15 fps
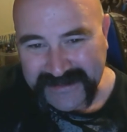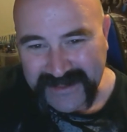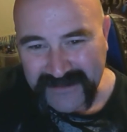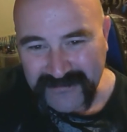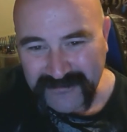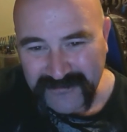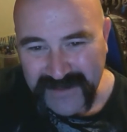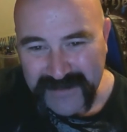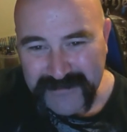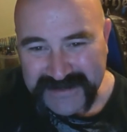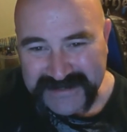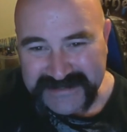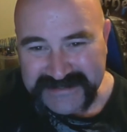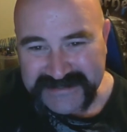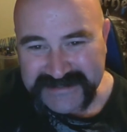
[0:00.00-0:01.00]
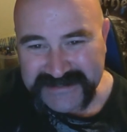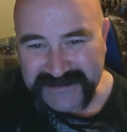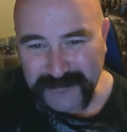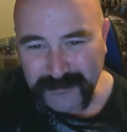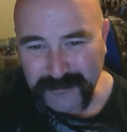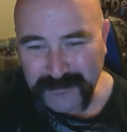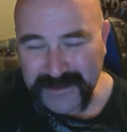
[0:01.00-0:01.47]
If
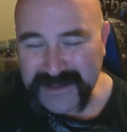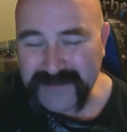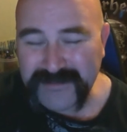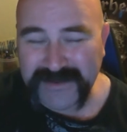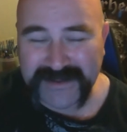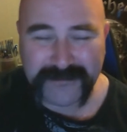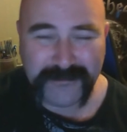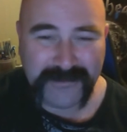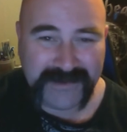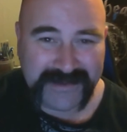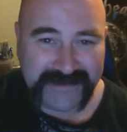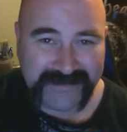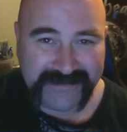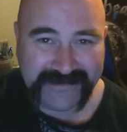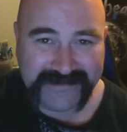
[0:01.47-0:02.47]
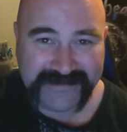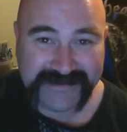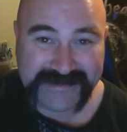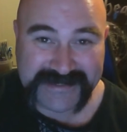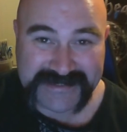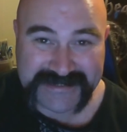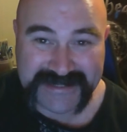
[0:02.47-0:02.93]
feminists way back when
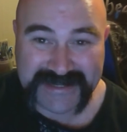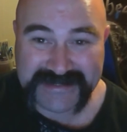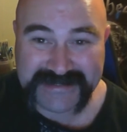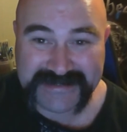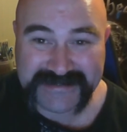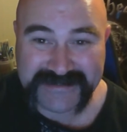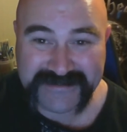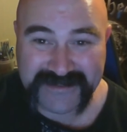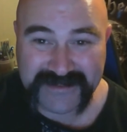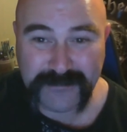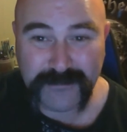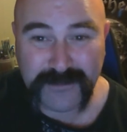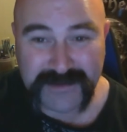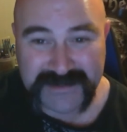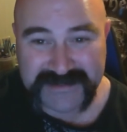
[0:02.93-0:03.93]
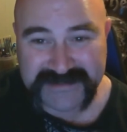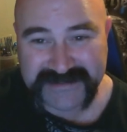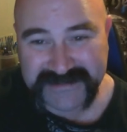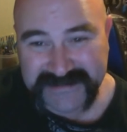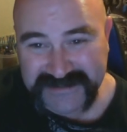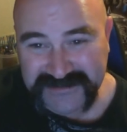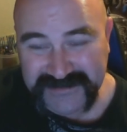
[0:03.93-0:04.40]
had decided that they wanted
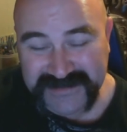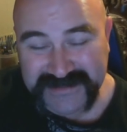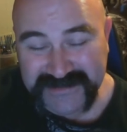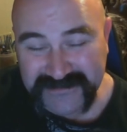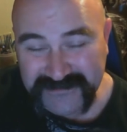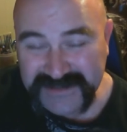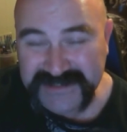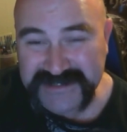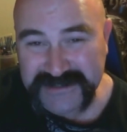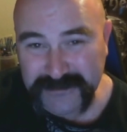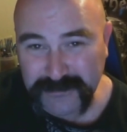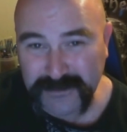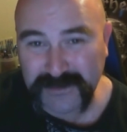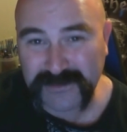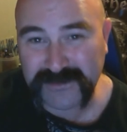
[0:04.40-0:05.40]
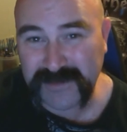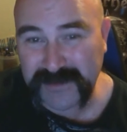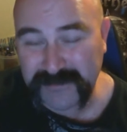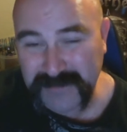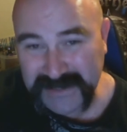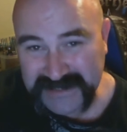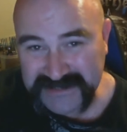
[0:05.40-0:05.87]
to try and convince the world
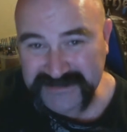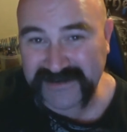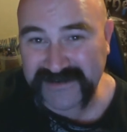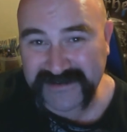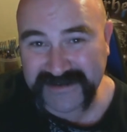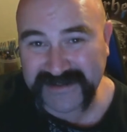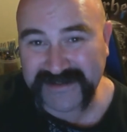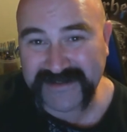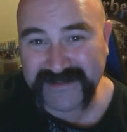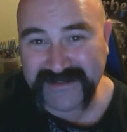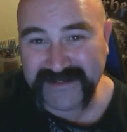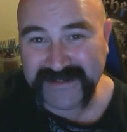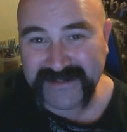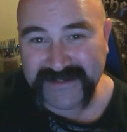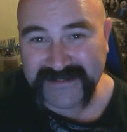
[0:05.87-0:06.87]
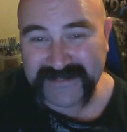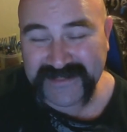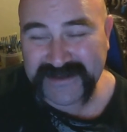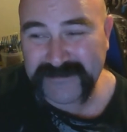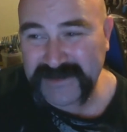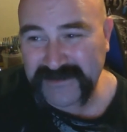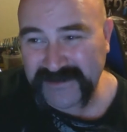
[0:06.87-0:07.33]
about patriarchy,
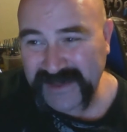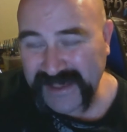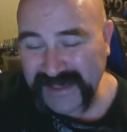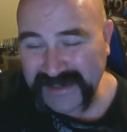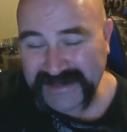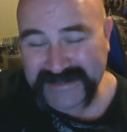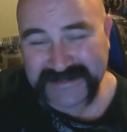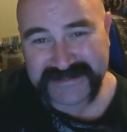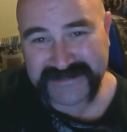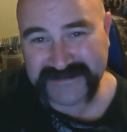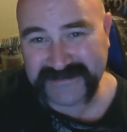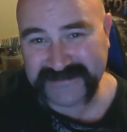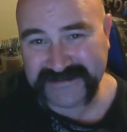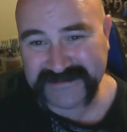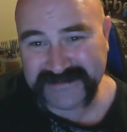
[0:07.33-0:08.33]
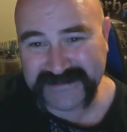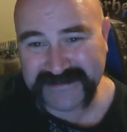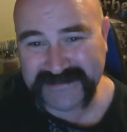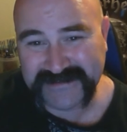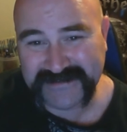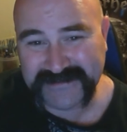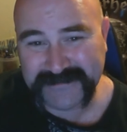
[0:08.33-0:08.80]
they'd have been on a hiding to nothing.
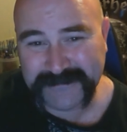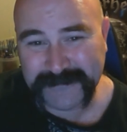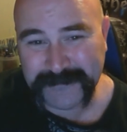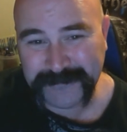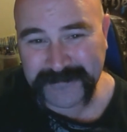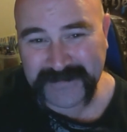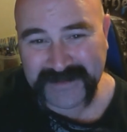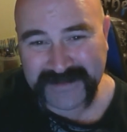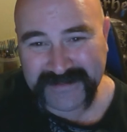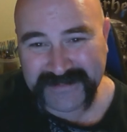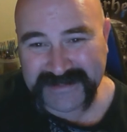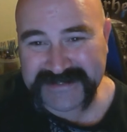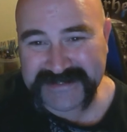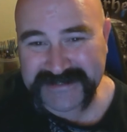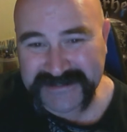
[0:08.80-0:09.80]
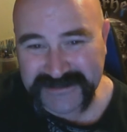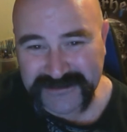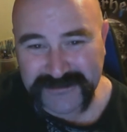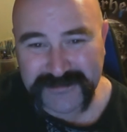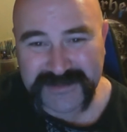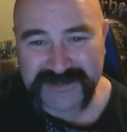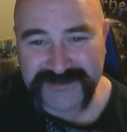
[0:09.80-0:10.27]
They'd
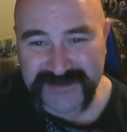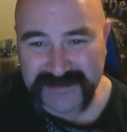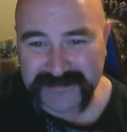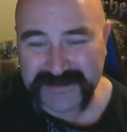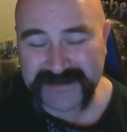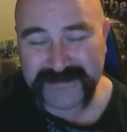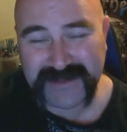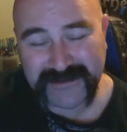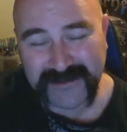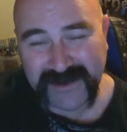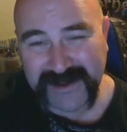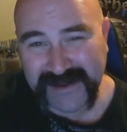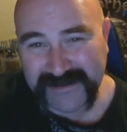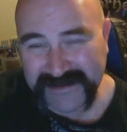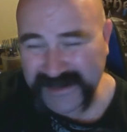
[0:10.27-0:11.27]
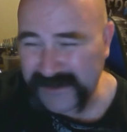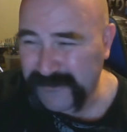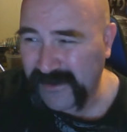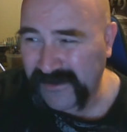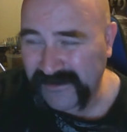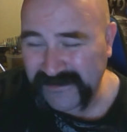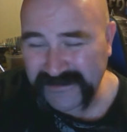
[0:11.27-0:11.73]
still be dripping about how
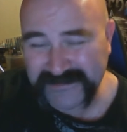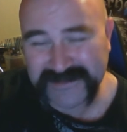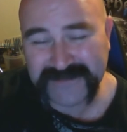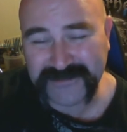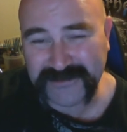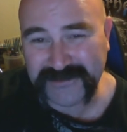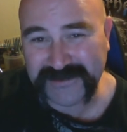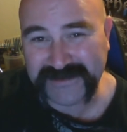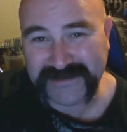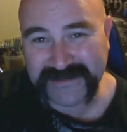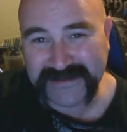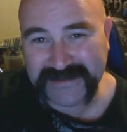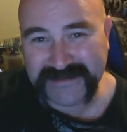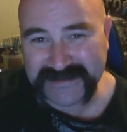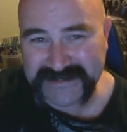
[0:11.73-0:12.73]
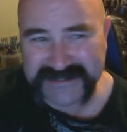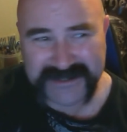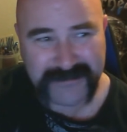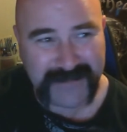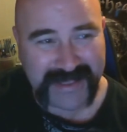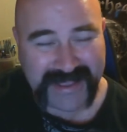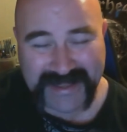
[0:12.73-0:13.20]
hard they've got it in
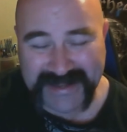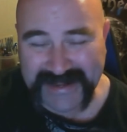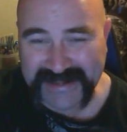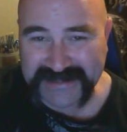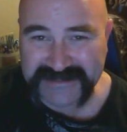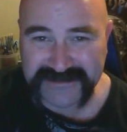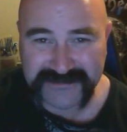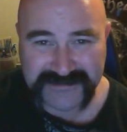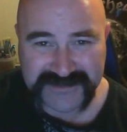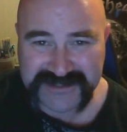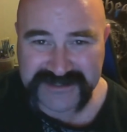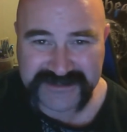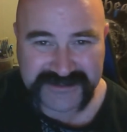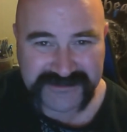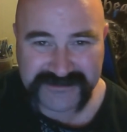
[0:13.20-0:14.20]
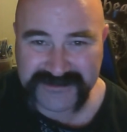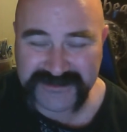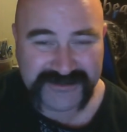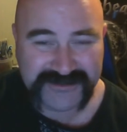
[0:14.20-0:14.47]
some annex off the student